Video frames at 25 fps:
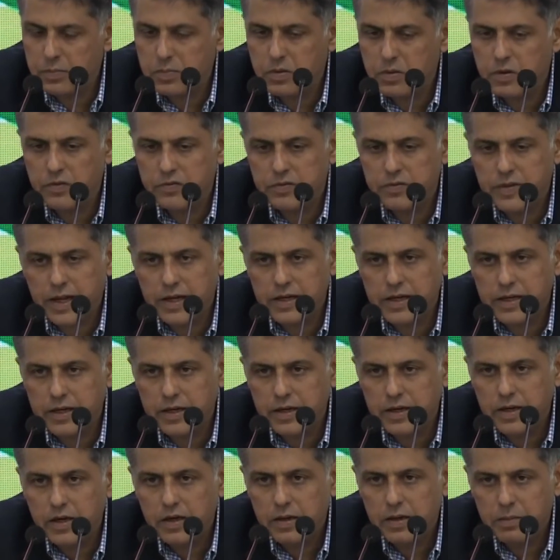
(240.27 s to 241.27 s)
of Delhi
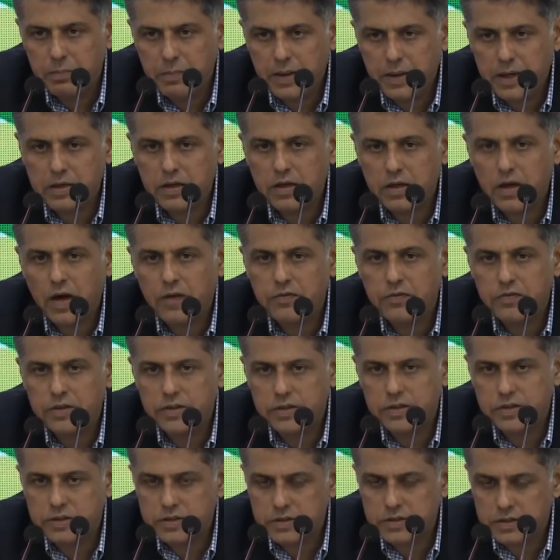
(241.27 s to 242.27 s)
better
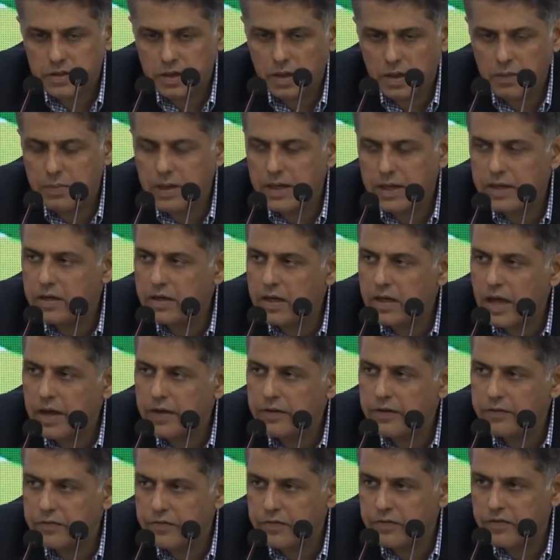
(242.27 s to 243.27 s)
governance, a better
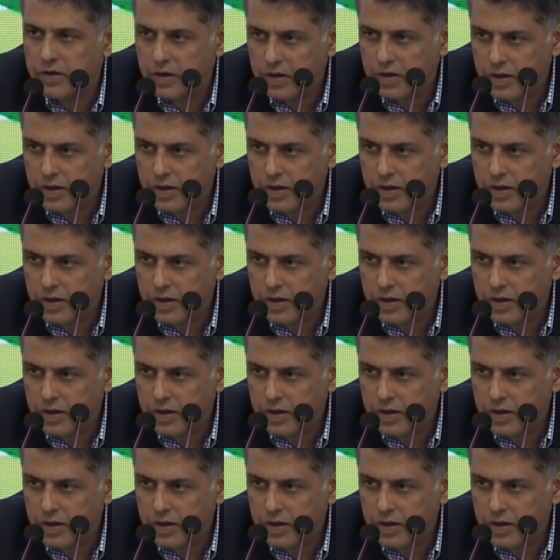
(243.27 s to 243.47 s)
life,